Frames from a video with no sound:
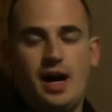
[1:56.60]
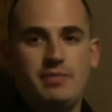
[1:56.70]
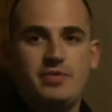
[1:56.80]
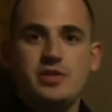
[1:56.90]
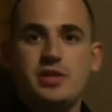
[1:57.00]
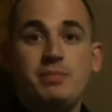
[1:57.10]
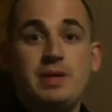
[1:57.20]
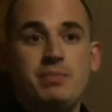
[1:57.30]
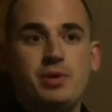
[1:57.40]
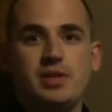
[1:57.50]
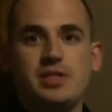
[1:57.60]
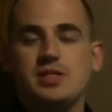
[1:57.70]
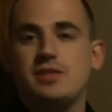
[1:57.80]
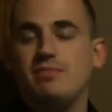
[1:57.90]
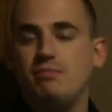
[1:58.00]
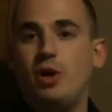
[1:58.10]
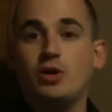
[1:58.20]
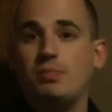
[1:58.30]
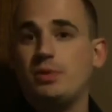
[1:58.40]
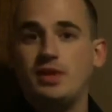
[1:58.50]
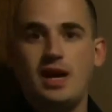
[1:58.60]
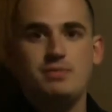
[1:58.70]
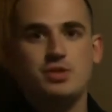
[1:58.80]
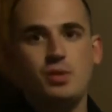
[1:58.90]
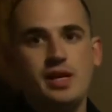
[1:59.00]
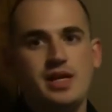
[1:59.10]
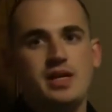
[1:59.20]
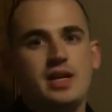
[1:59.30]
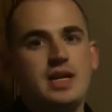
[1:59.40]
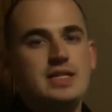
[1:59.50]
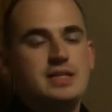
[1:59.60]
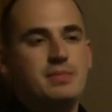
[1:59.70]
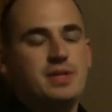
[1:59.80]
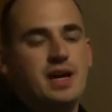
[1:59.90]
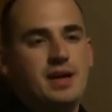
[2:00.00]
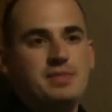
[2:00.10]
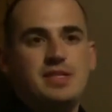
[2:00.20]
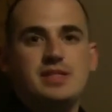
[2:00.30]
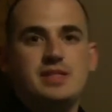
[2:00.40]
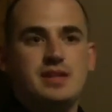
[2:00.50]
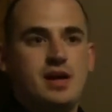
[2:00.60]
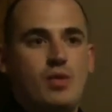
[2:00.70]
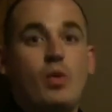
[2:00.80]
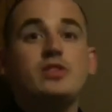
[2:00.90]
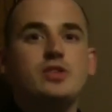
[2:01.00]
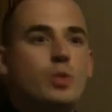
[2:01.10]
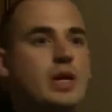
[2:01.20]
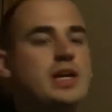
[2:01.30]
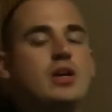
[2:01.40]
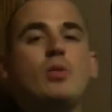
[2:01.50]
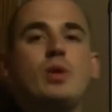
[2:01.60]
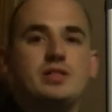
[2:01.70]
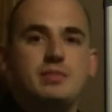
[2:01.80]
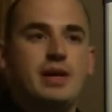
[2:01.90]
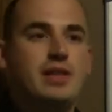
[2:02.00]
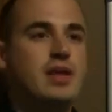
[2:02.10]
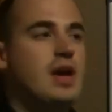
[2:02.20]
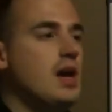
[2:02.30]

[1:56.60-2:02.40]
For some people, this is multiple times a week. Sometimes it's once a week or once a month.